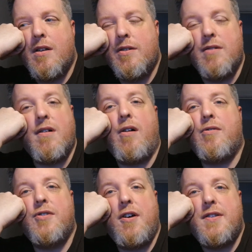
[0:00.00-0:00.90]
There are
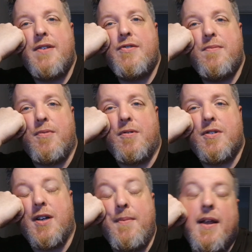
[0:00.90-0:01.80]
alternatives to
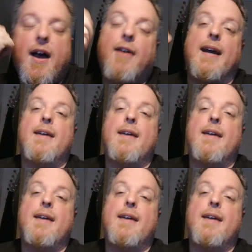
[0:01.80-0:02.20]
books. I mean, okay.